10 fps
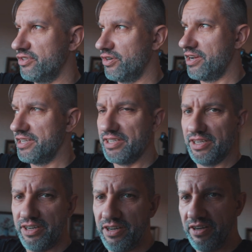is
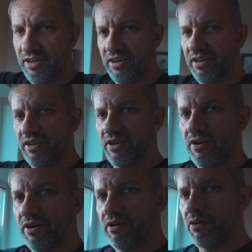rising
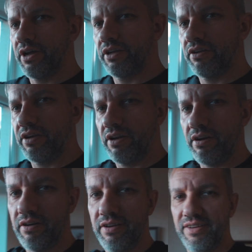right
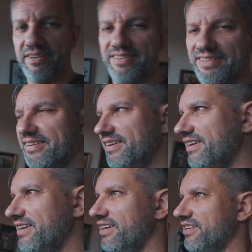here.
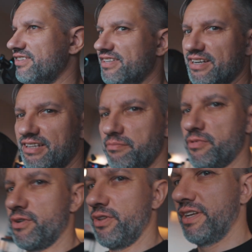It is early
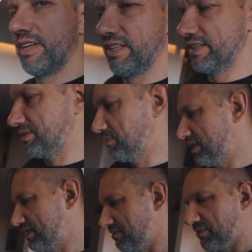morning. Let's
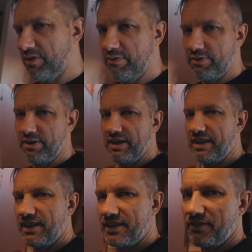make some coffee
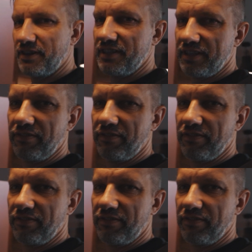and answer this